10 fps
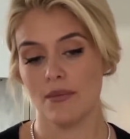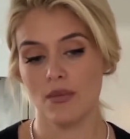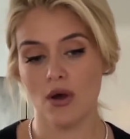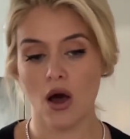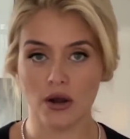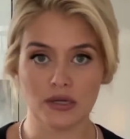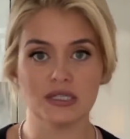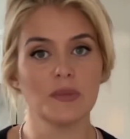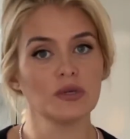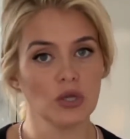hardened
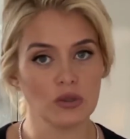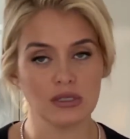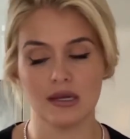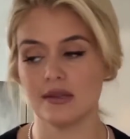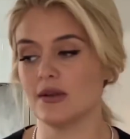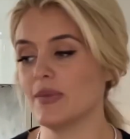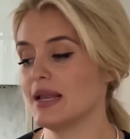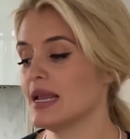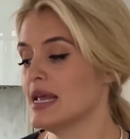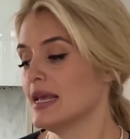up and toasted a little
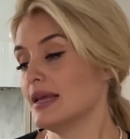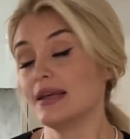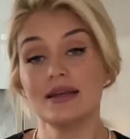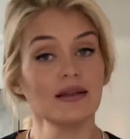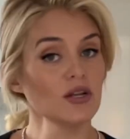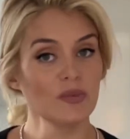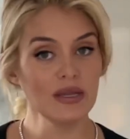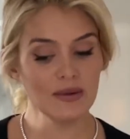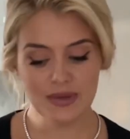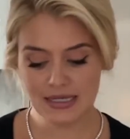bit, and you'll be
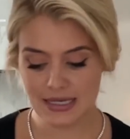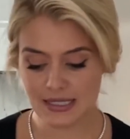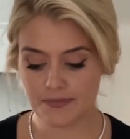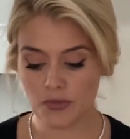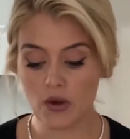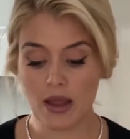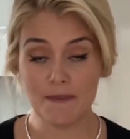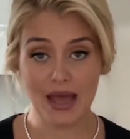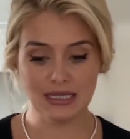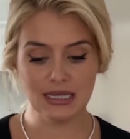in business. Okay,
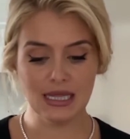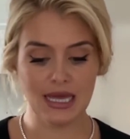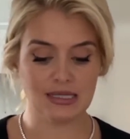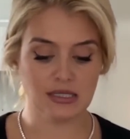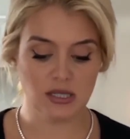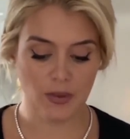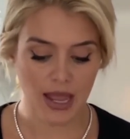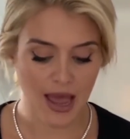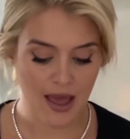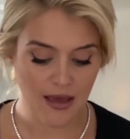back to the glaze. So we
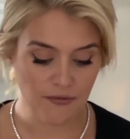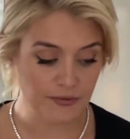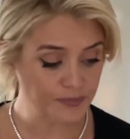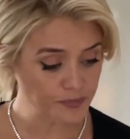have